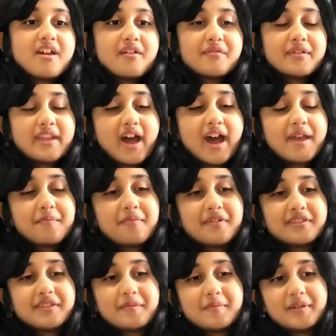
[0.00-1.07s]
When I
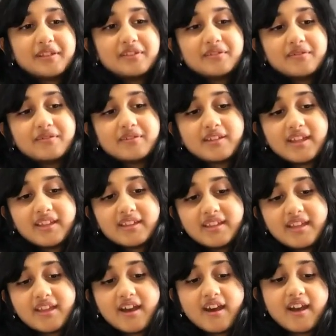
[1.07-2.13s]
put the balloon in
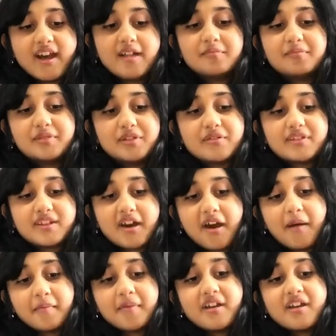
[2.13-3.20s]
here and blew it
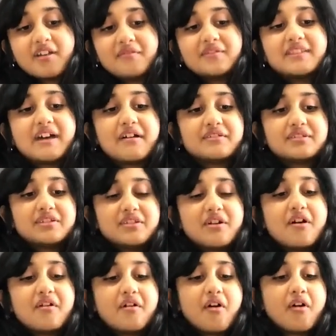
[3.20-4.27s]
up, when there was no
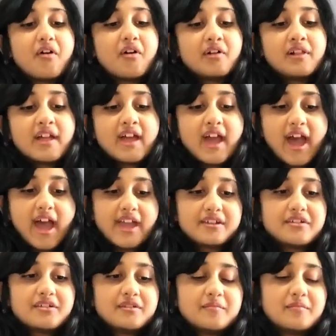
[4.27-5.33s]
hole, I
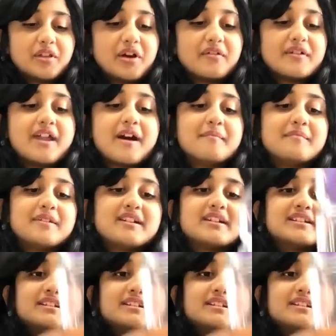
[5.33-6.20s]
couldn't blow it up because